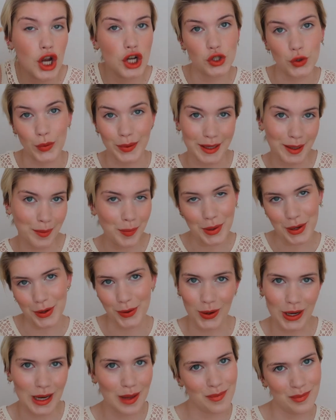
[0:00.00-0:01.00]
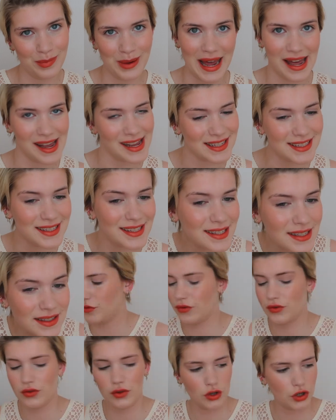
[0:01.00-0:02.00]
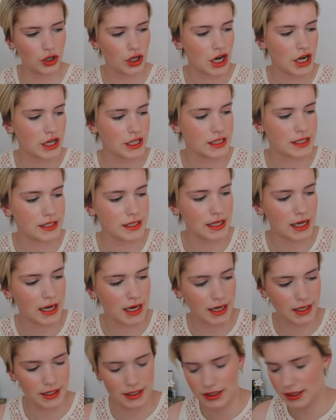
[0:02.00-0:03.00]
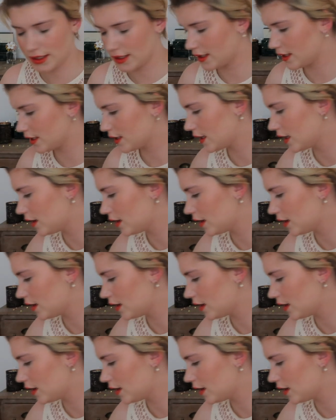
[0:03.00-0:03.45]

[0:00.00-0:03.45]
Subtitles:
to keep it all in place. For the eyes,